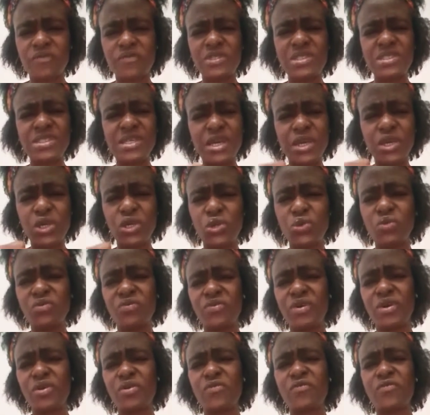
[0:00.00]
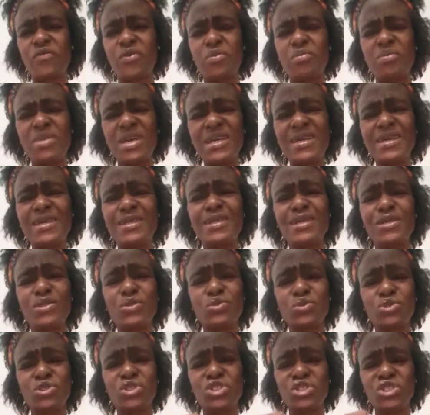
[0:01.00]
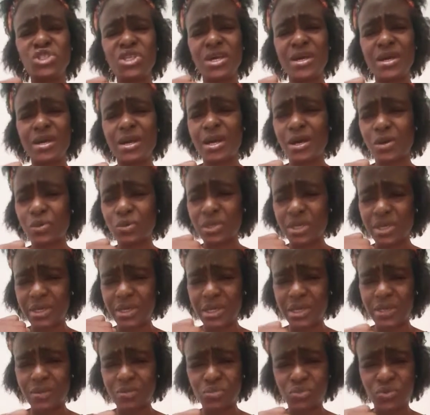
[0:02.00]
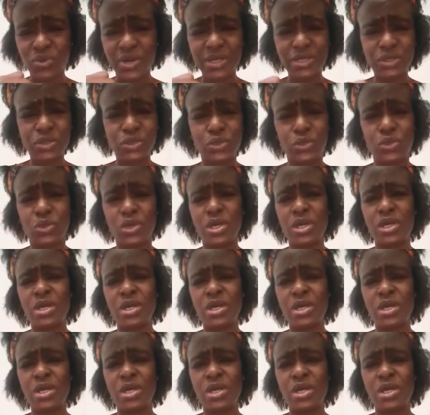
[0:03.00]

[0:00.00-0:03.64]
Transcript: Thank you, Father, for making them to shine out again brighter